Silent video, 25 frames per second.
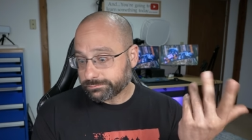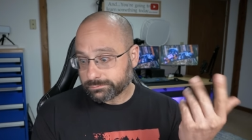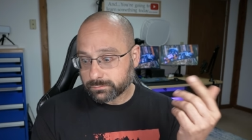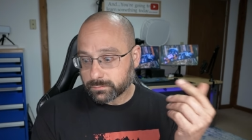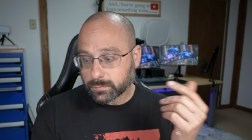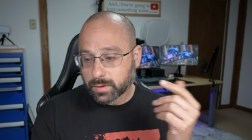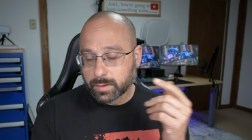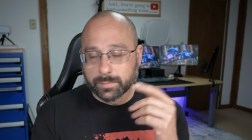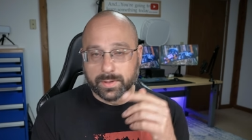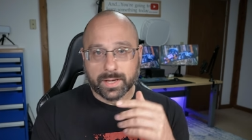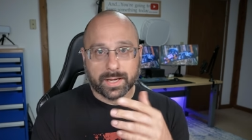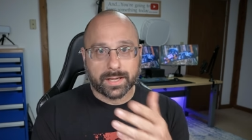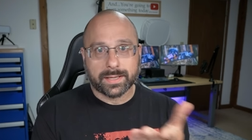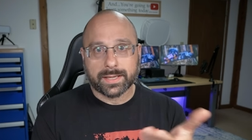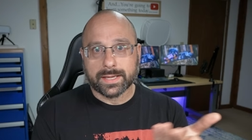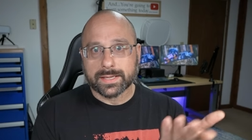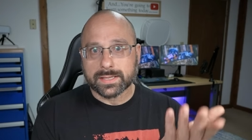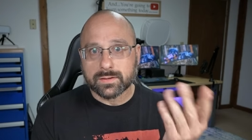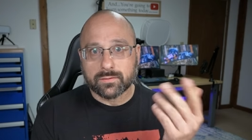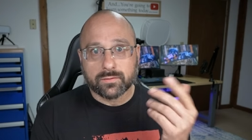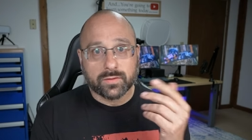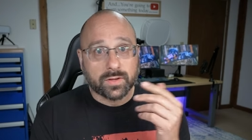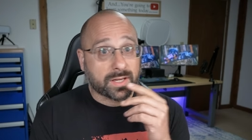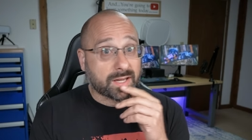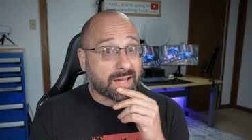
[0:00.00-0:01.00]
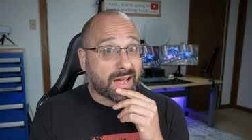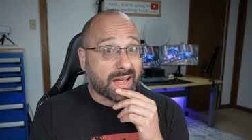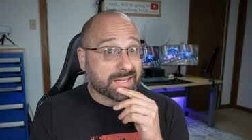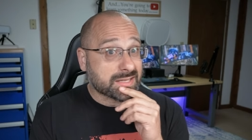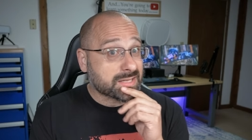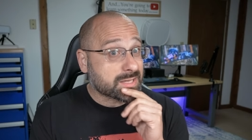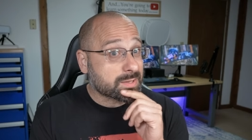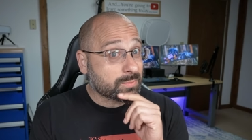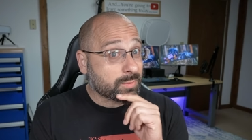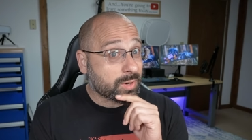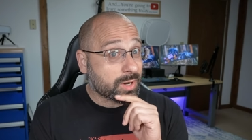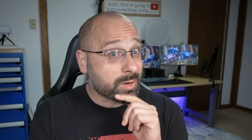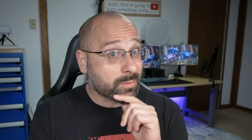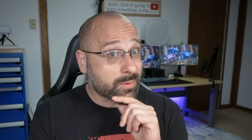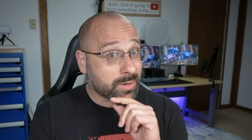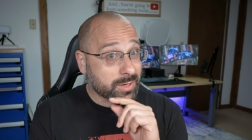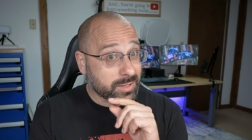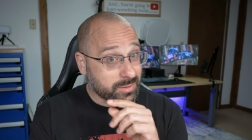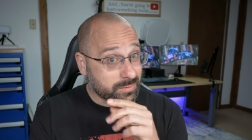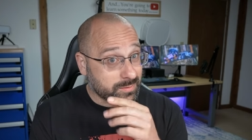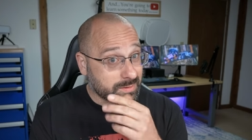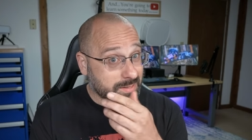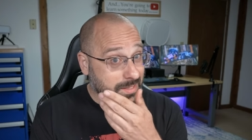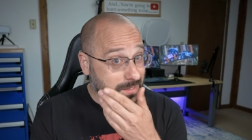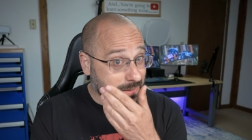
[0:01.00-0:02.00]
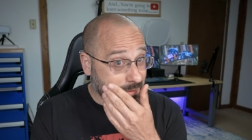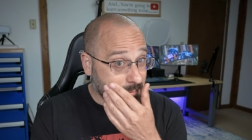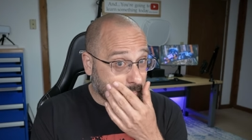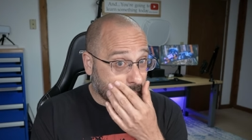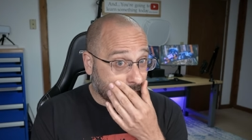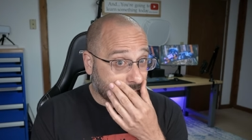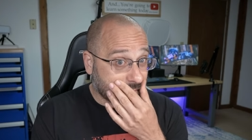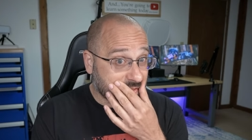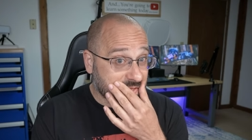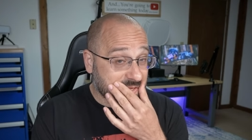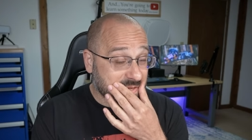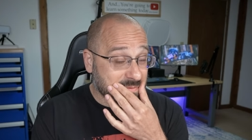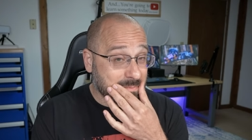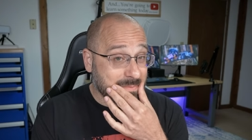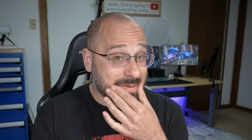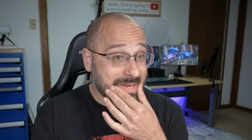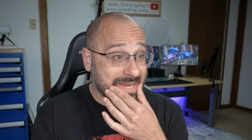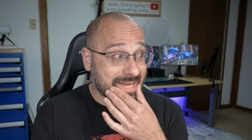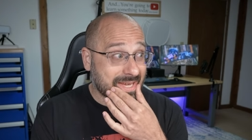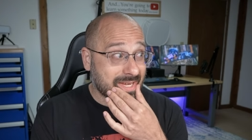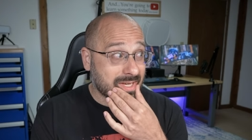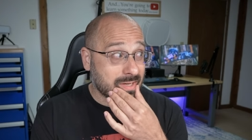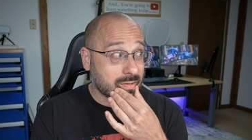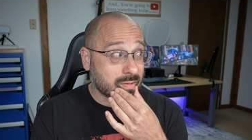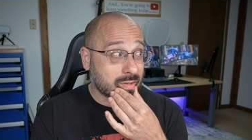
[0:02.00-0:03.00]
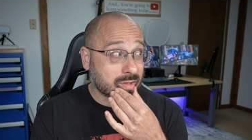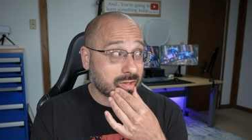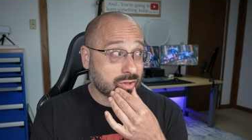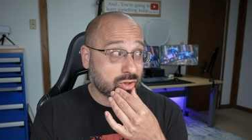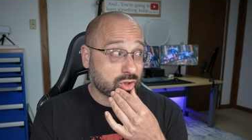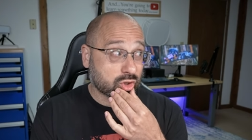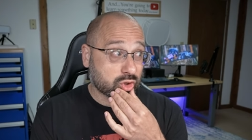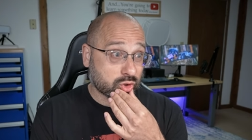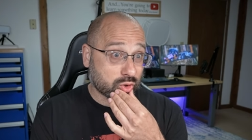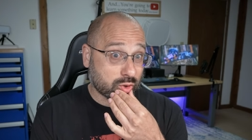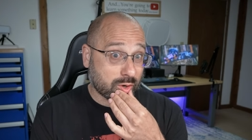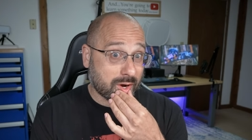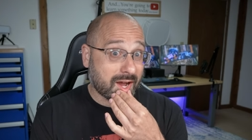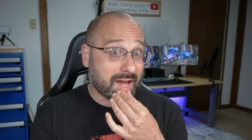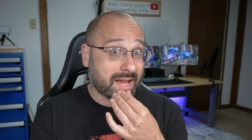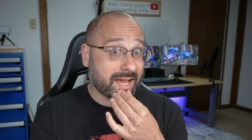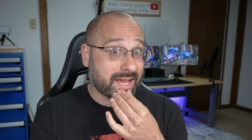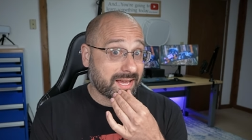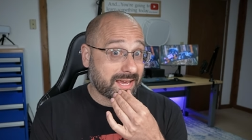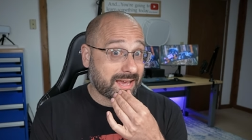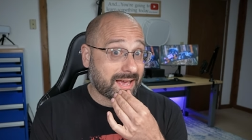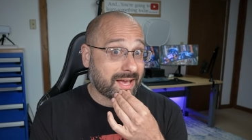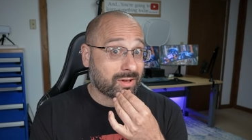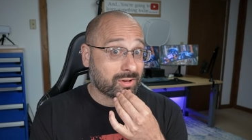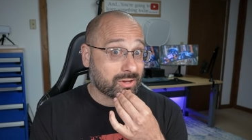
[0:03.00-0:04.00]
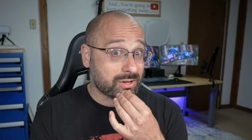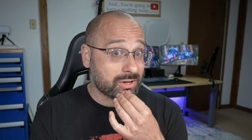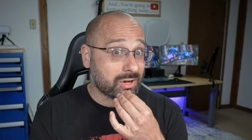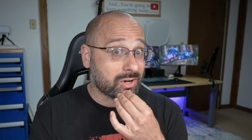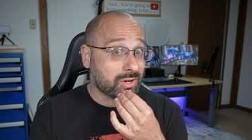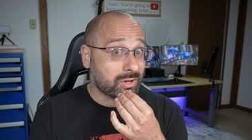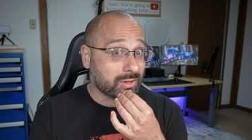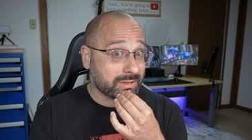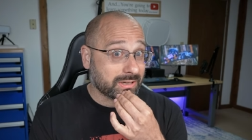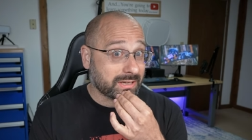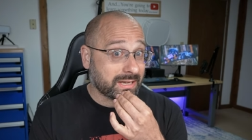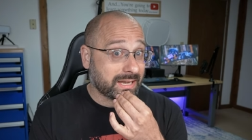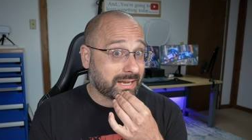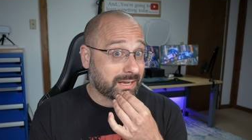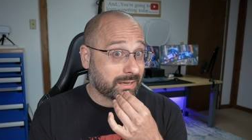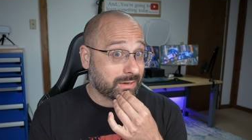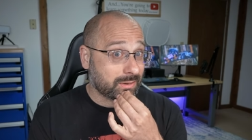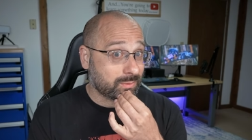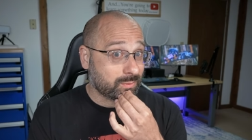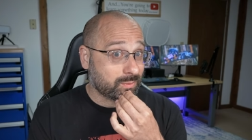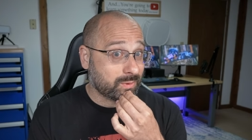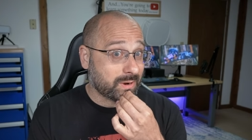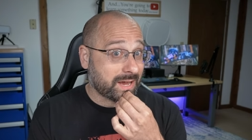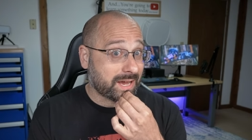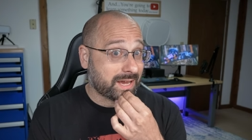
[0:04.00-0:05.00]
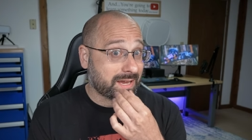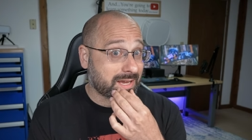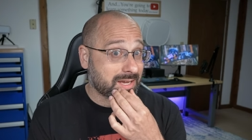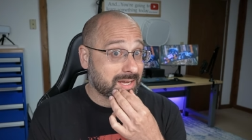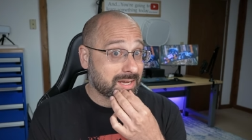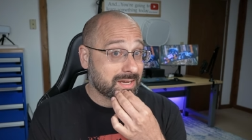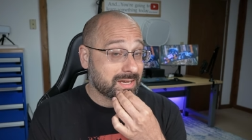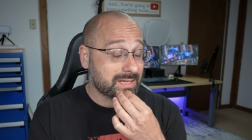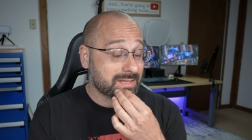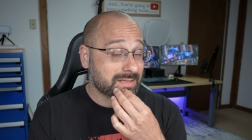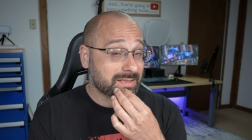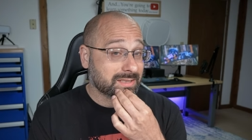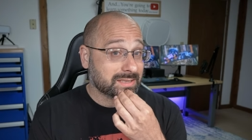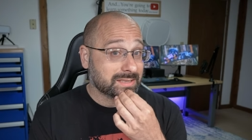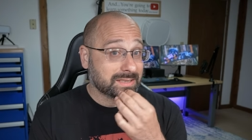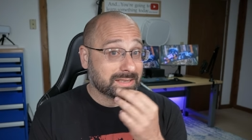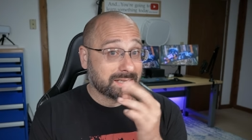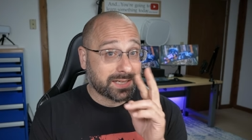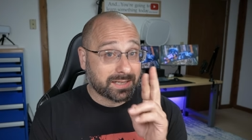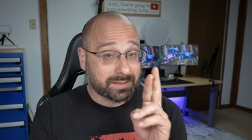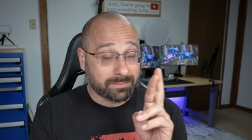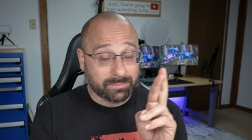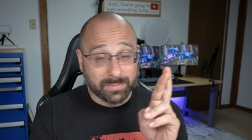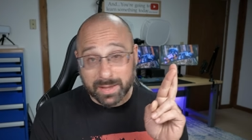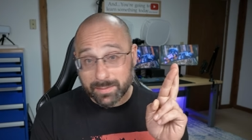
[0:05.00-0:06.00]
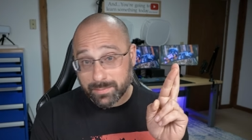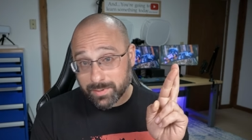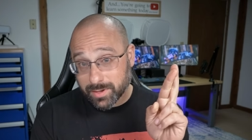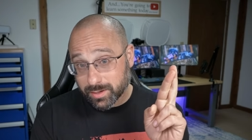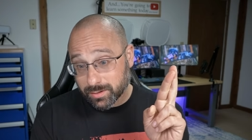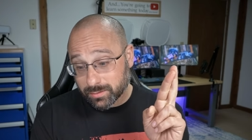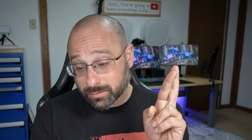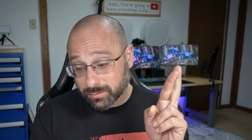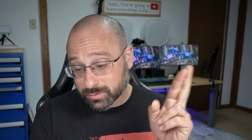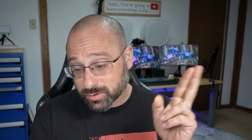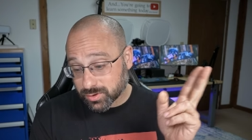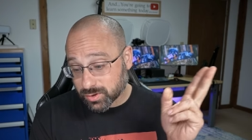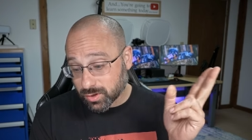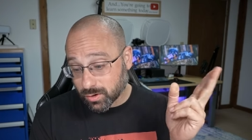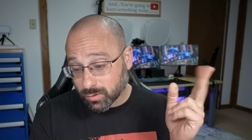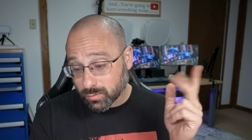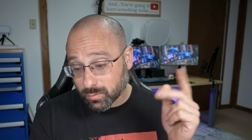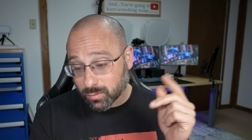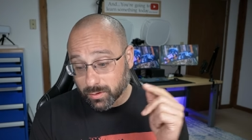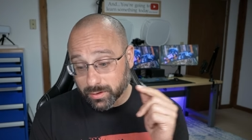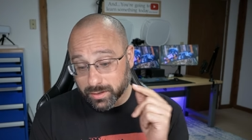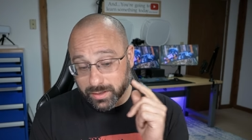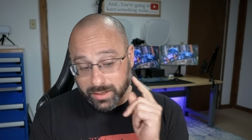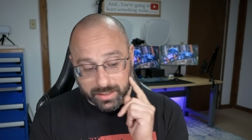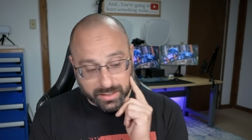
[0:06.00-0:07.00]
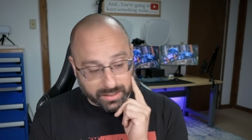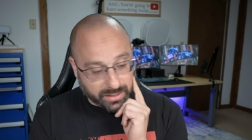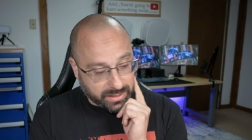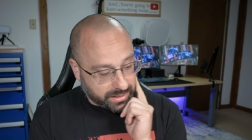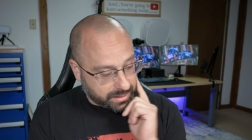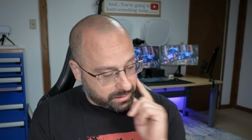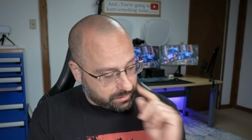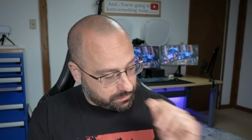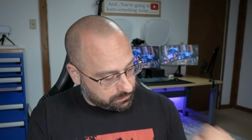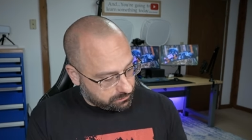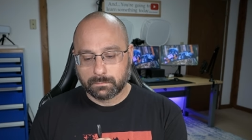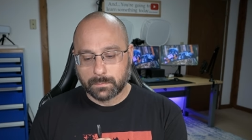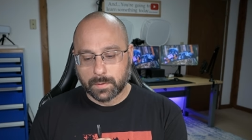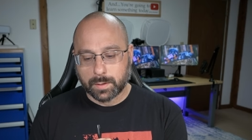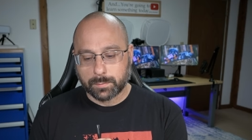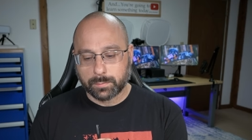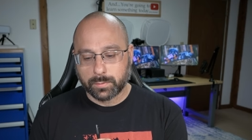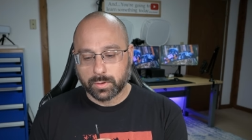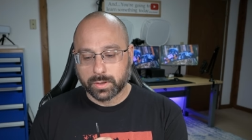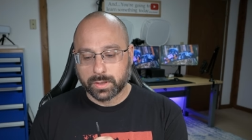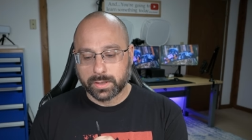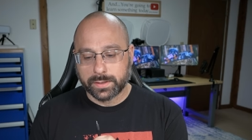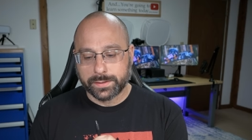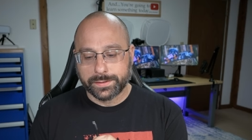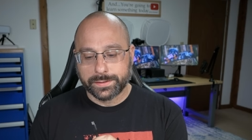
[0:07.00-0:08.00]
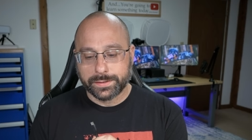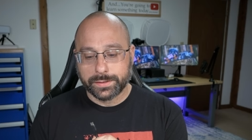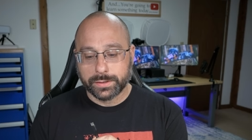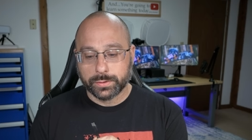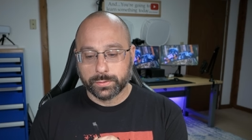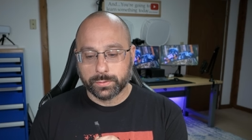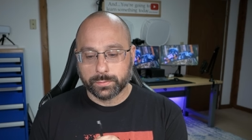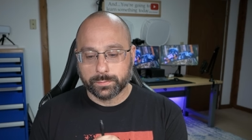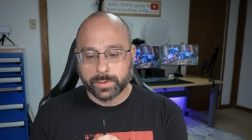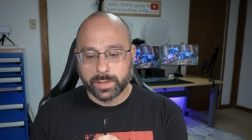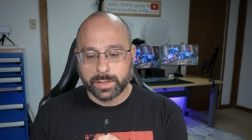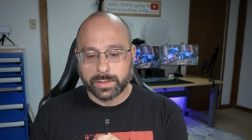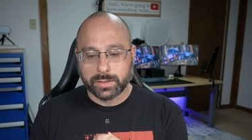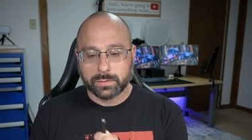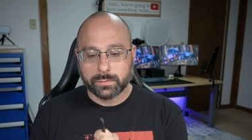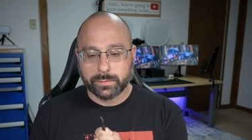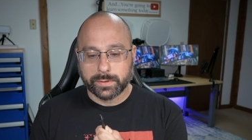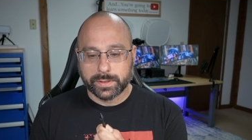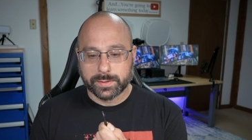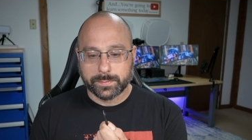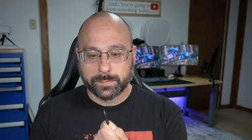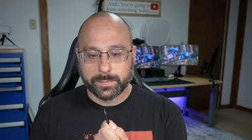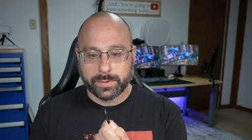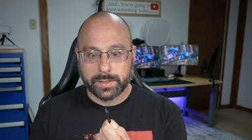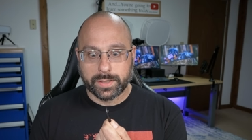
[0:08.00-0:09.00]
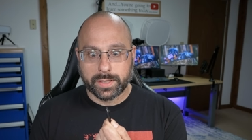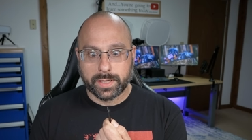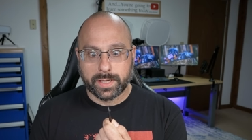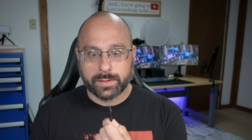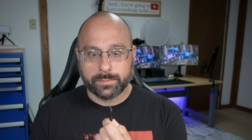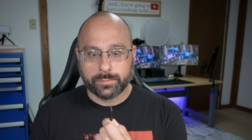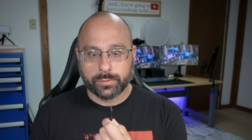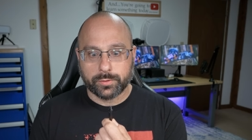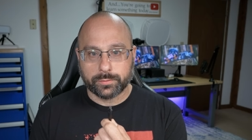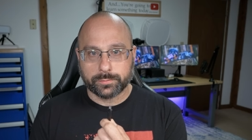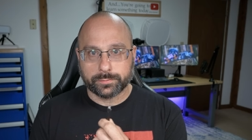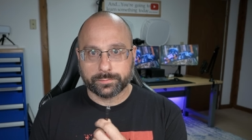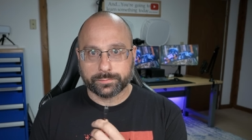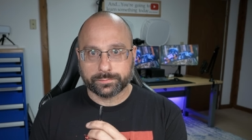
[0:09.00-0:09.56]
I mean, I guess if you got somewhere where you didn't want it to be, you could try alcohol to get it away, and maybe it'll start working again. I'm looking at you, my U S B cable.